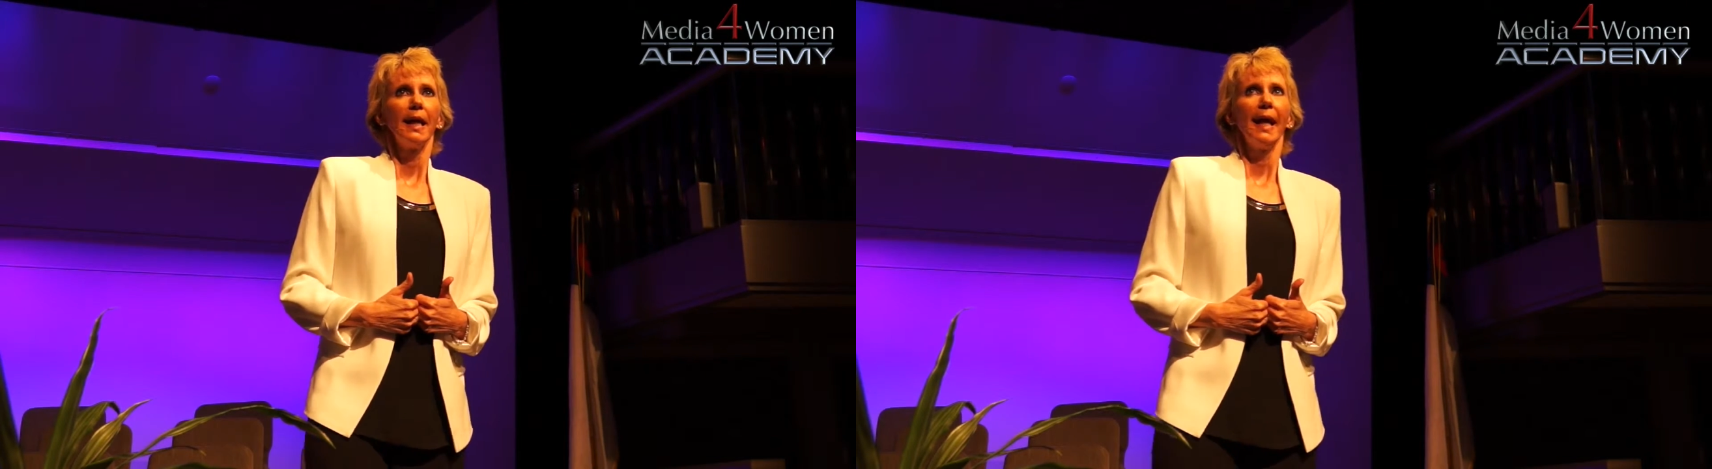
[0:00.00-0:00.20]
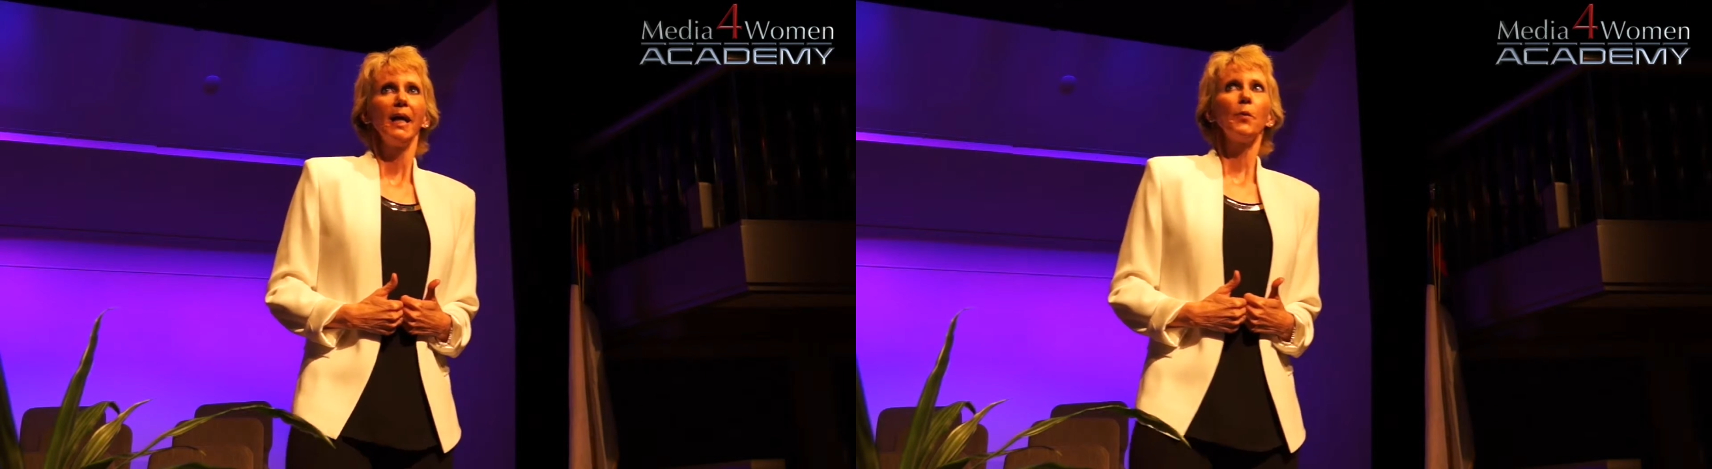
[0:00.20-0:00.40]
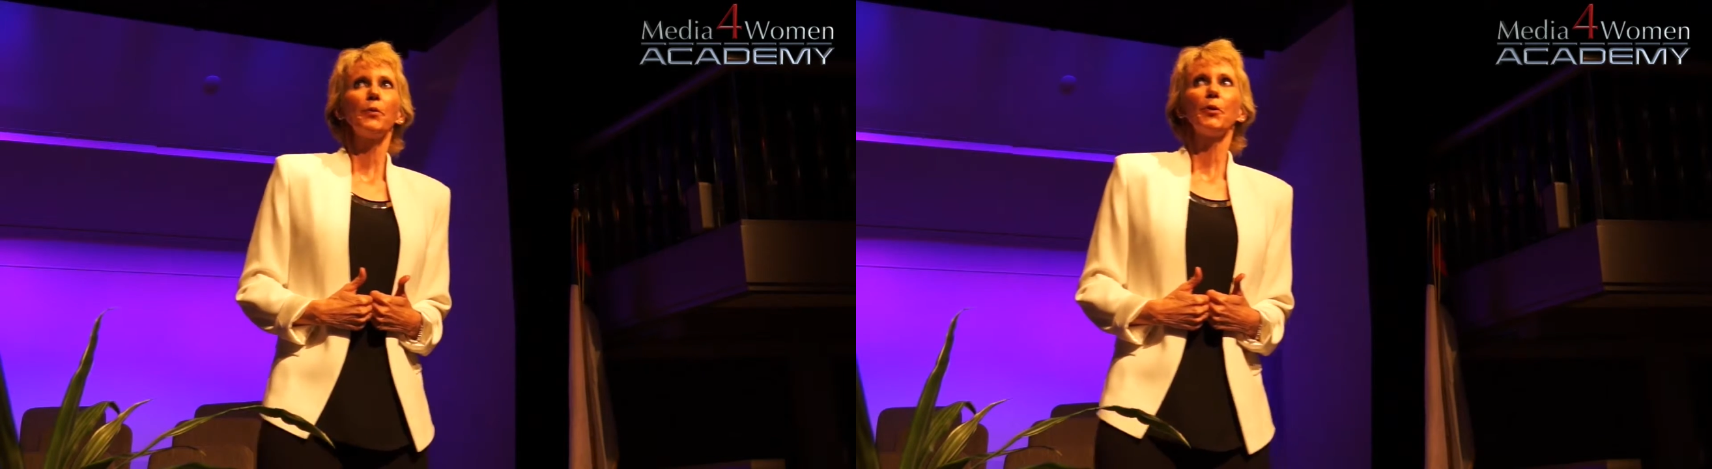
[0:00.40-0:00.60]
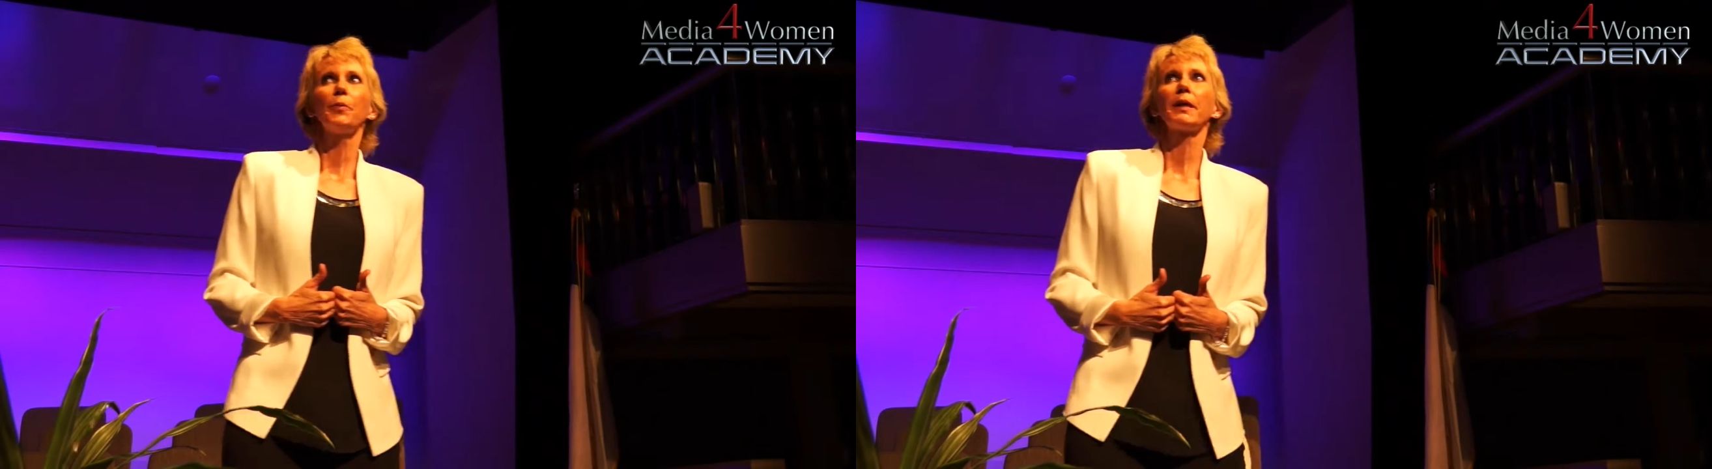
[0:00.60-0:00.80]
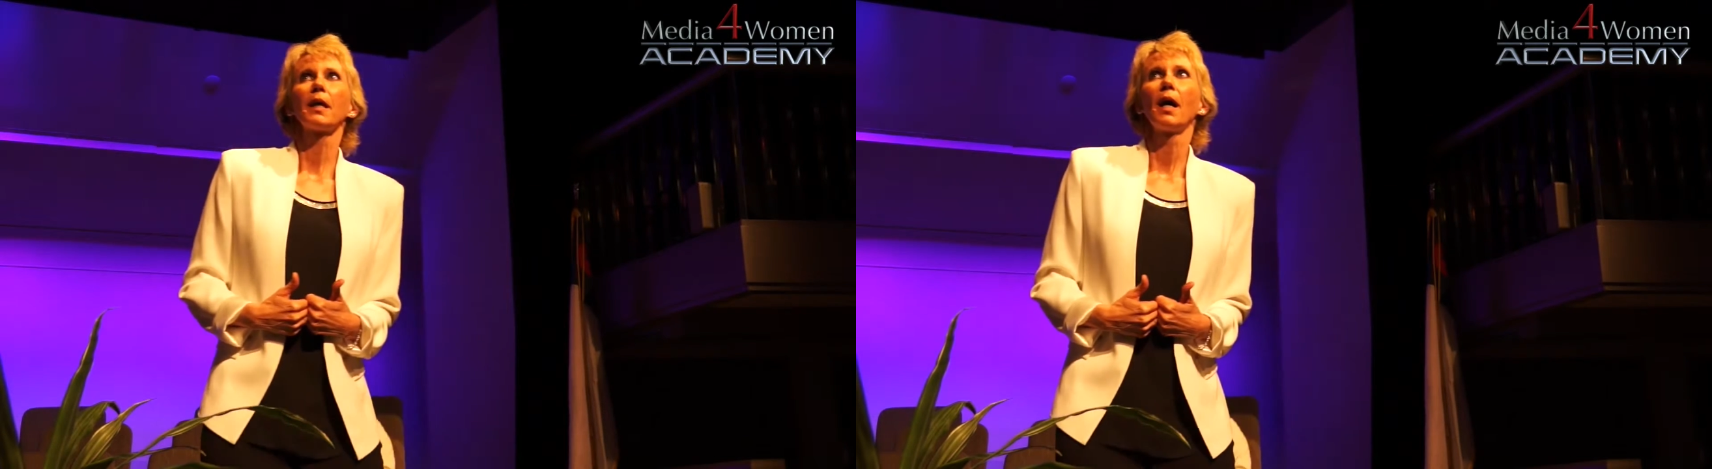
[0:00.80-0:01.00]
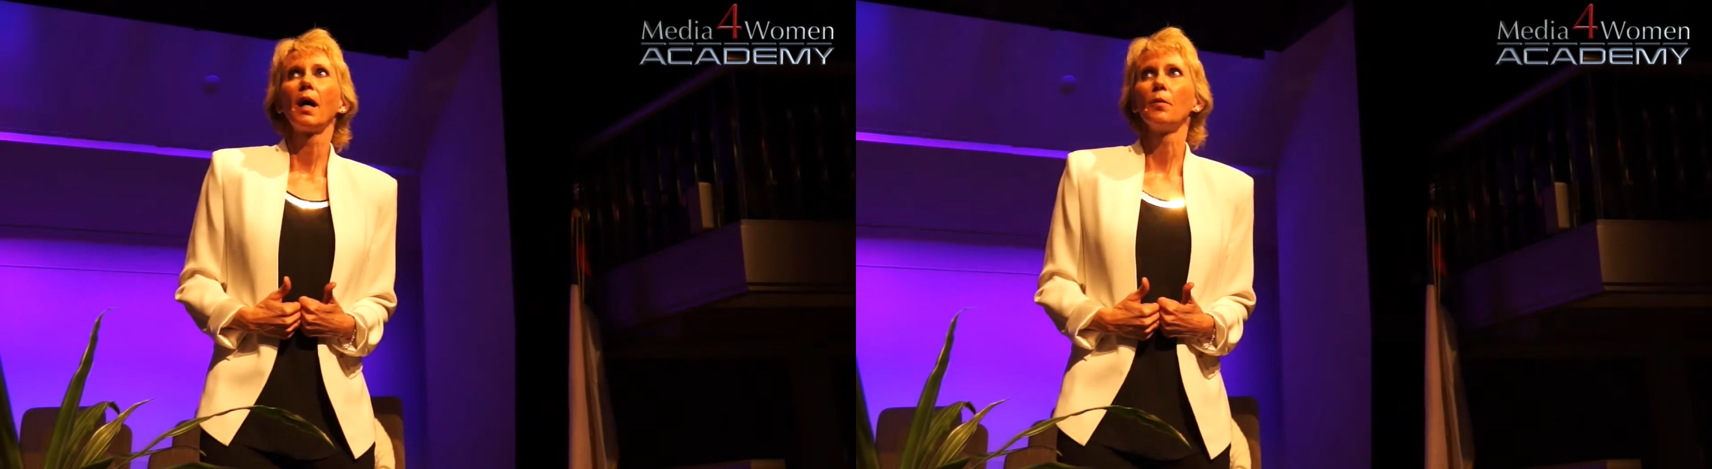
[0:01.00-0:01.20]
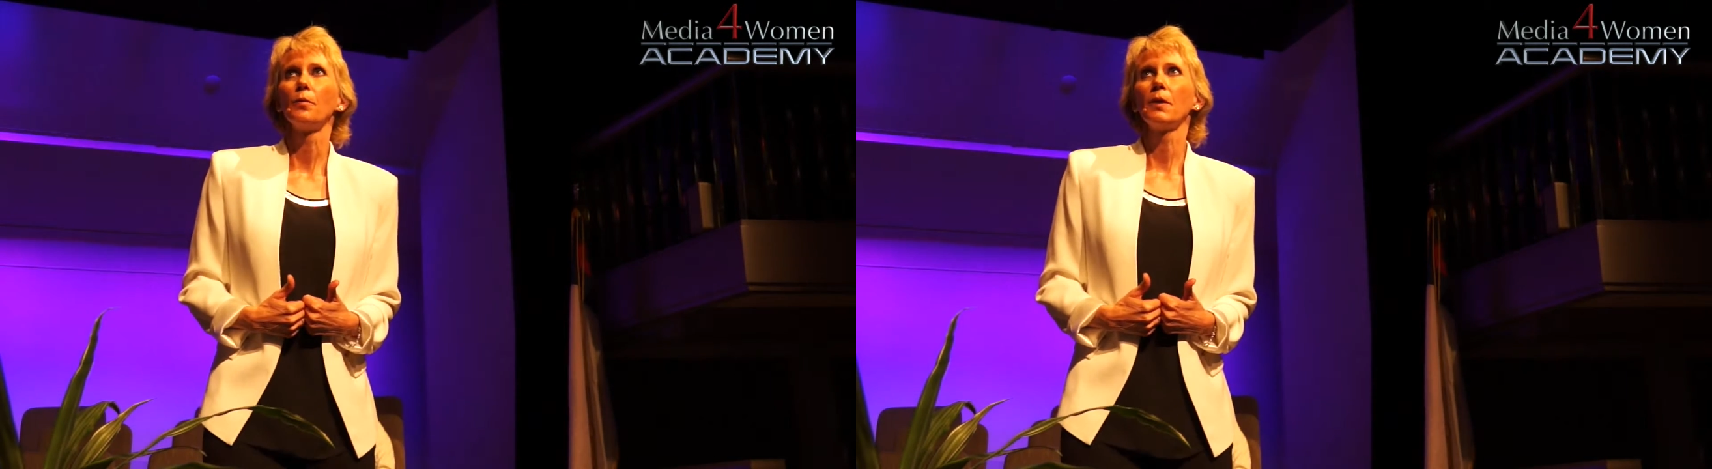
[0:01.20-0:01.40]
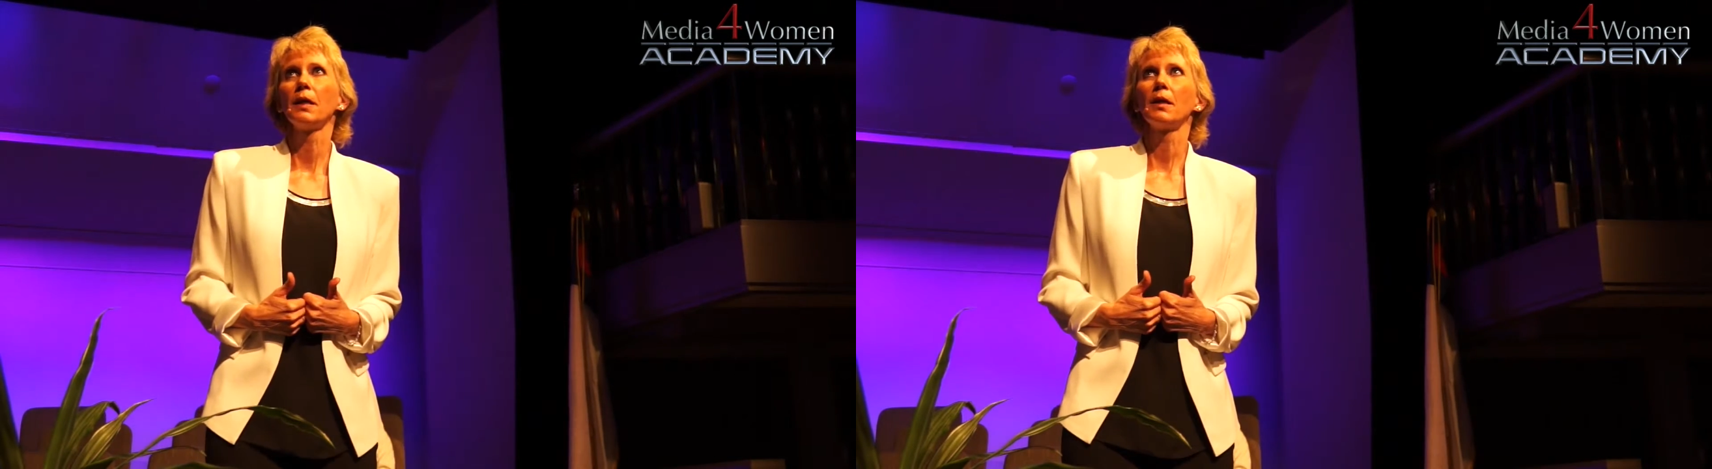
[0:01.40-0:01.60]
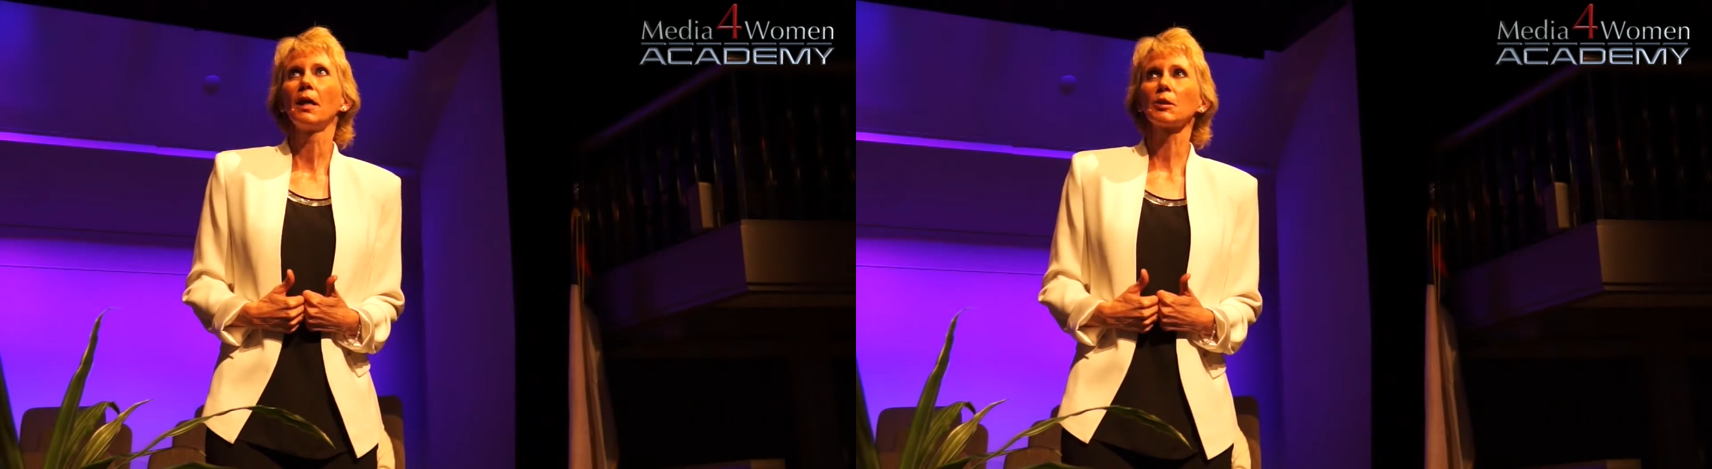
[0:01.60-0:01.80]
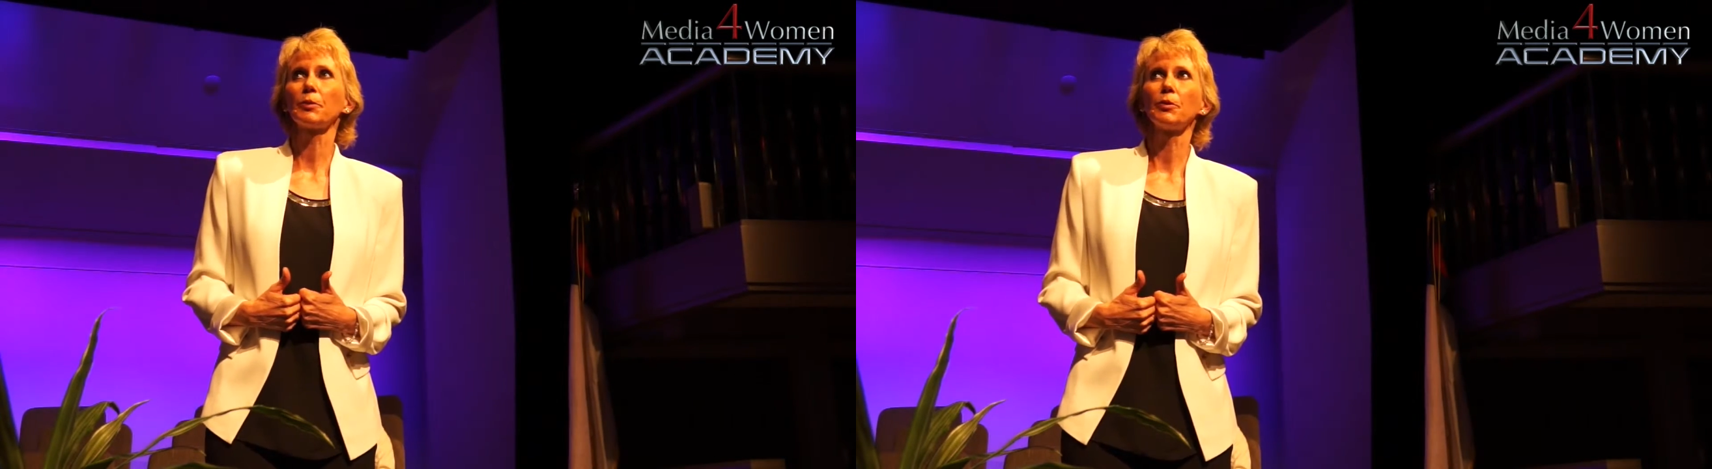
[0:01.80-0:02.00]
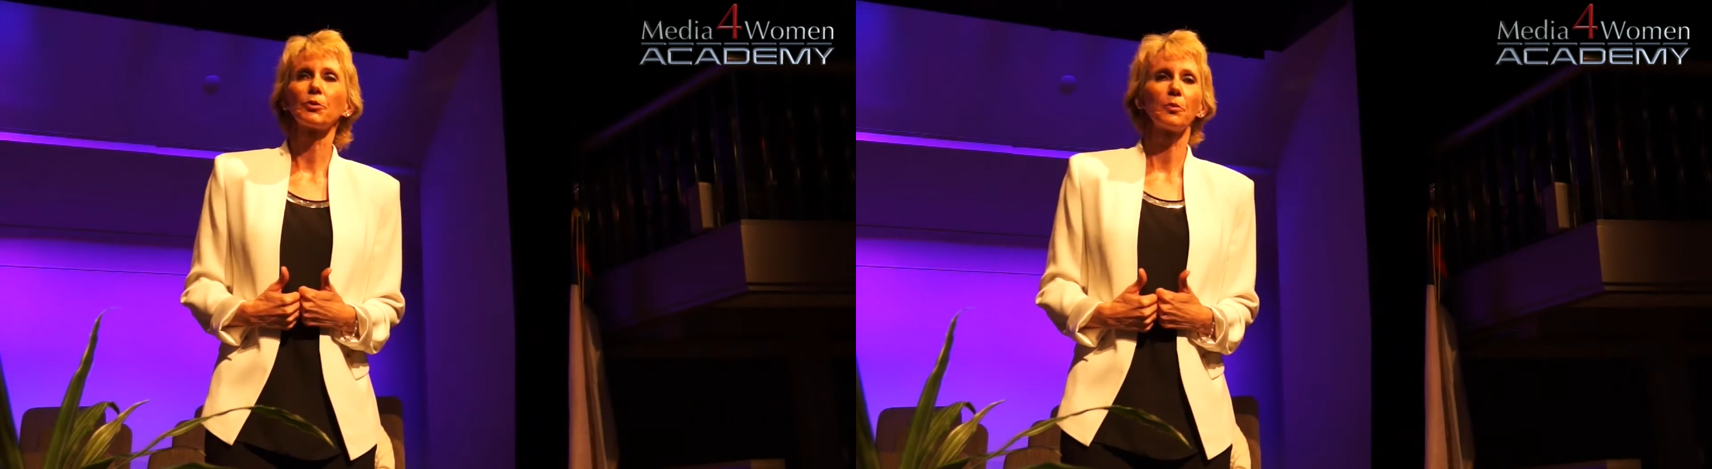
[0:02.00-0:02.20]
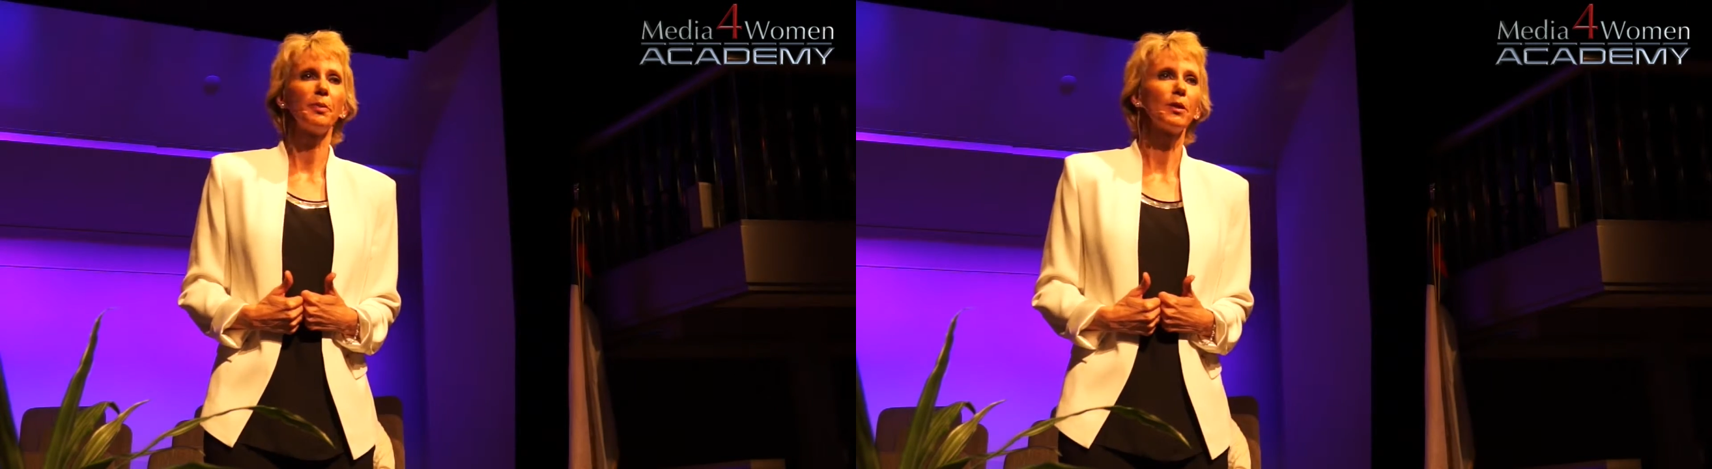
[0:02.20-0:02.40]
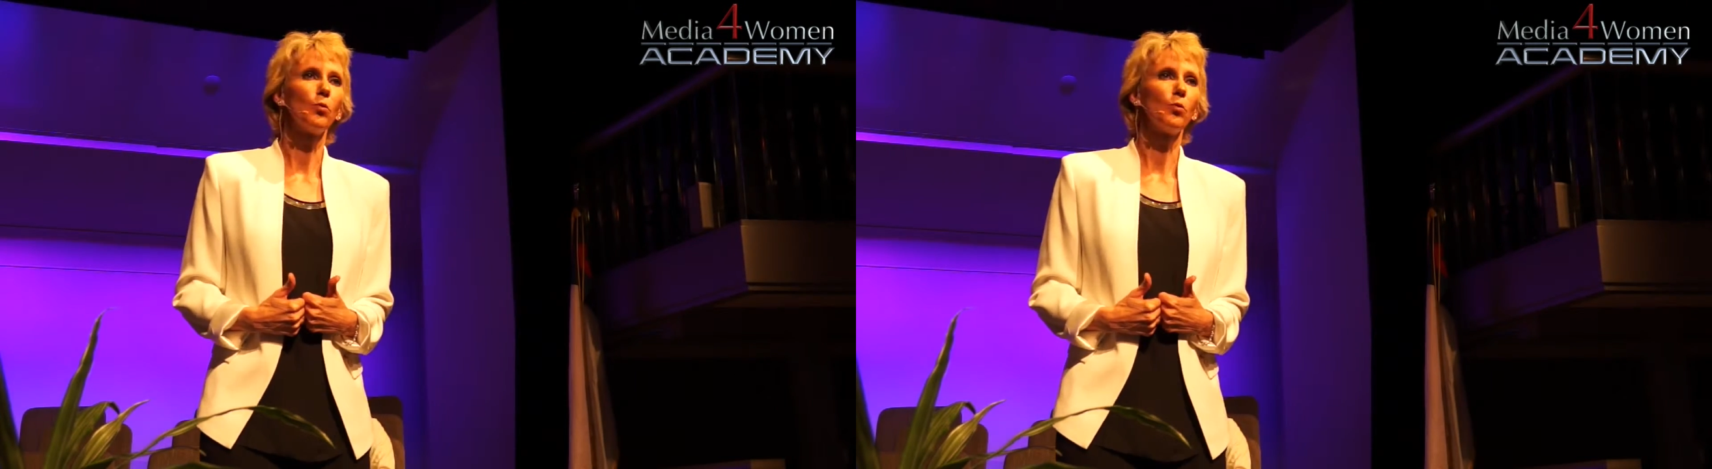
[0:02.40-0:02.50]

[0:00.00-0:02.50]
help you become, entrepreneur is a big